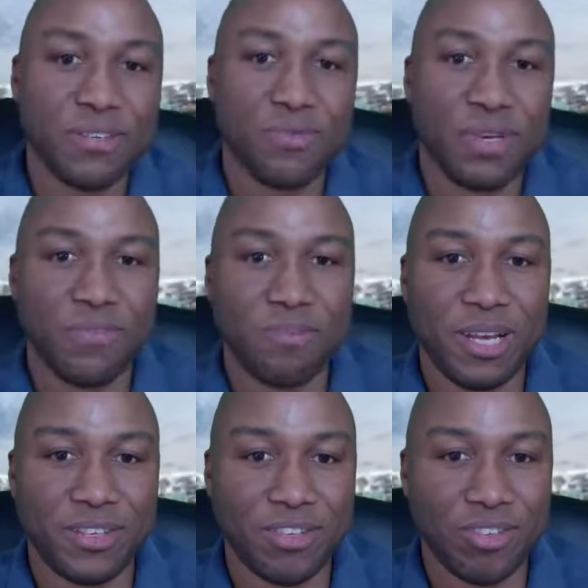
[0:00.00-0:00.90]
week for
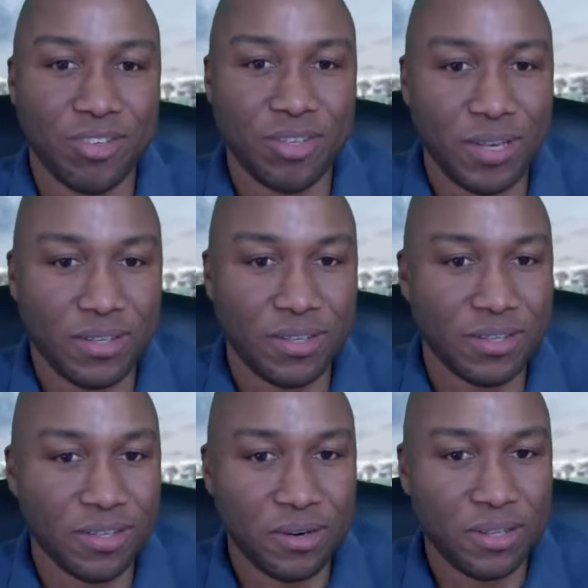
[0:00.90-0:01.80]
Manchester United
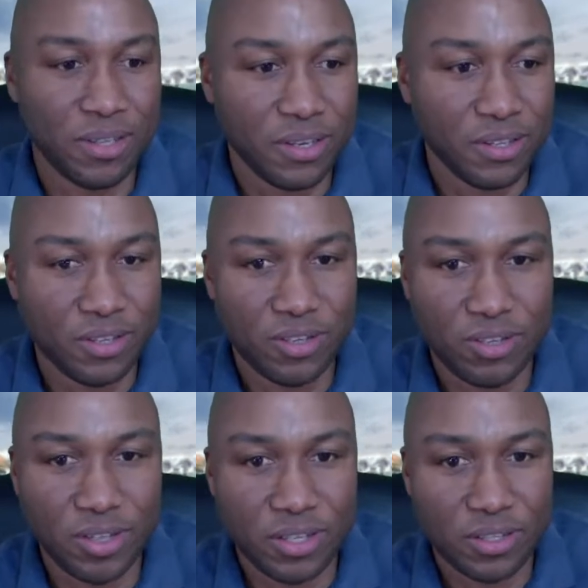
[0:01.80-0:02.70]
as they continue
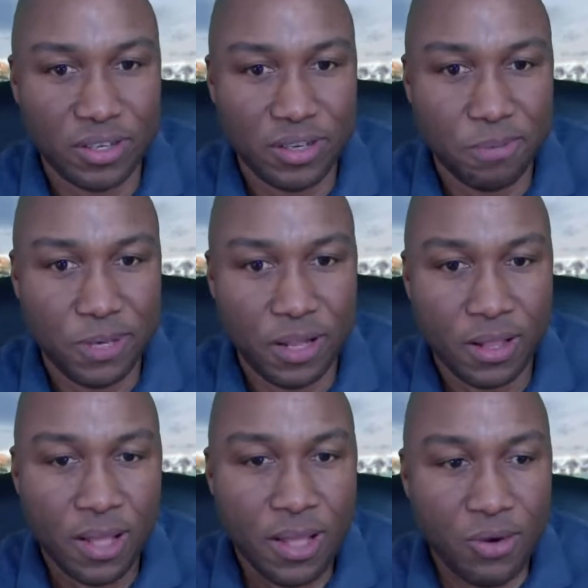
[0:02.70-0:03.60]
to lead the EPL.
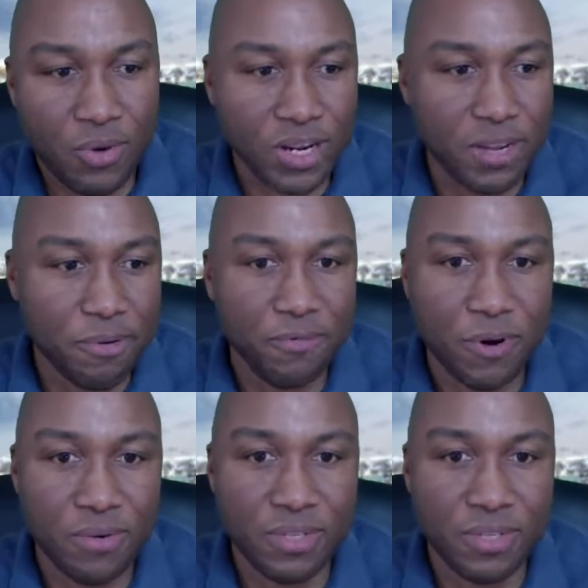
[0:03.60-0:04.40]
Quickly, before we